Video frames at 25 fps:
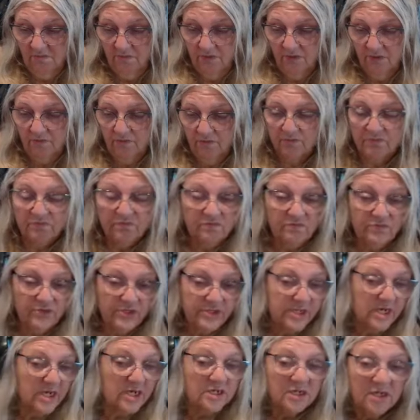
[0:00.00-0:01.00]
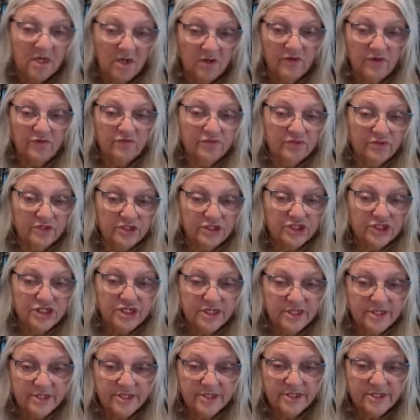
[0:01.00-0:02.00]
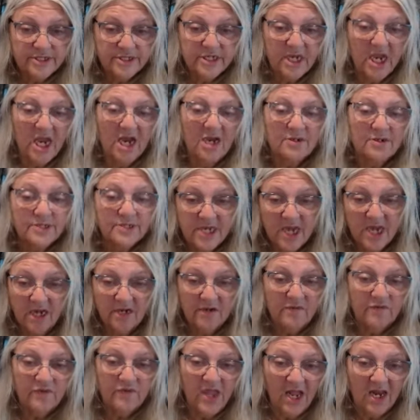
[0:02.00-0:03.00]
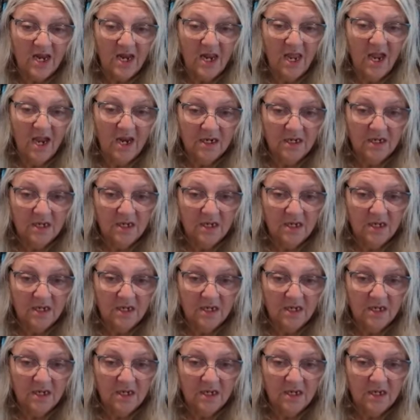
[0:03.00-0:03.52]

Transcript: but there's a load of richness outside of that lack.